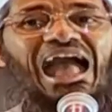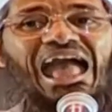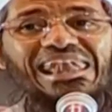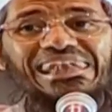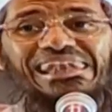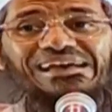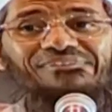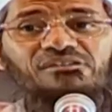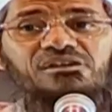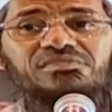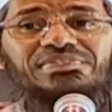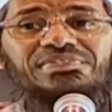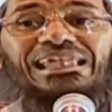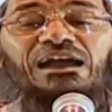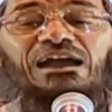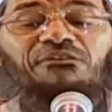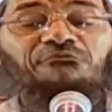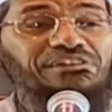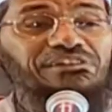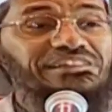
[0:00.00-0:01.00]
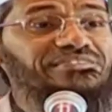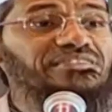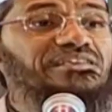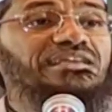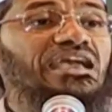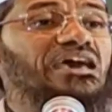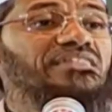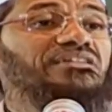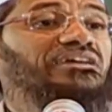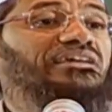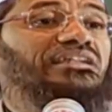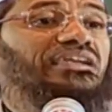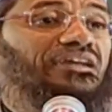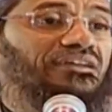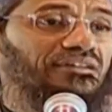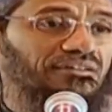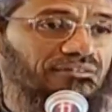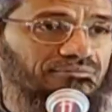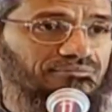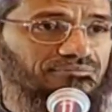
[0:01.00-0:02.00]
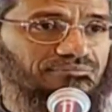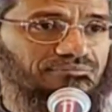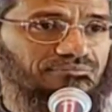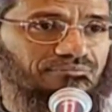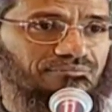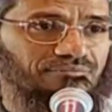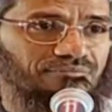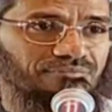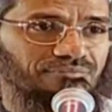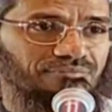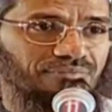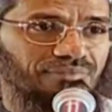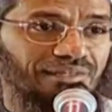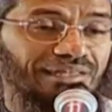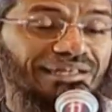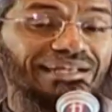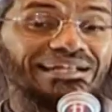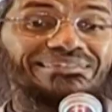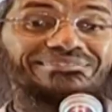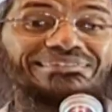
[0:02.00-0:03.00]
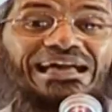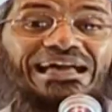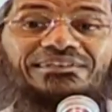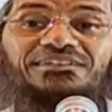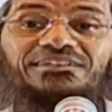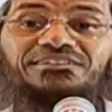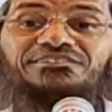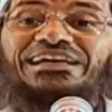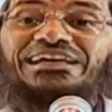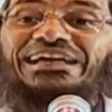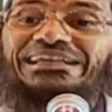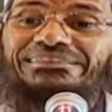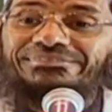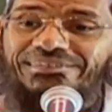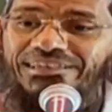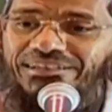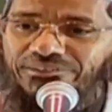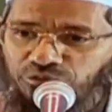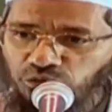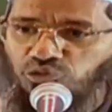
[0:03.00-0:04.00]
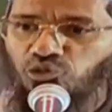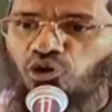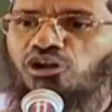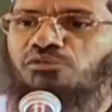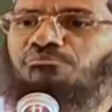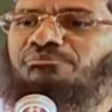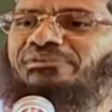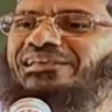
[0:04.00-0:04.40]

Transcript: I never said everything has a creator. That is the atheist who told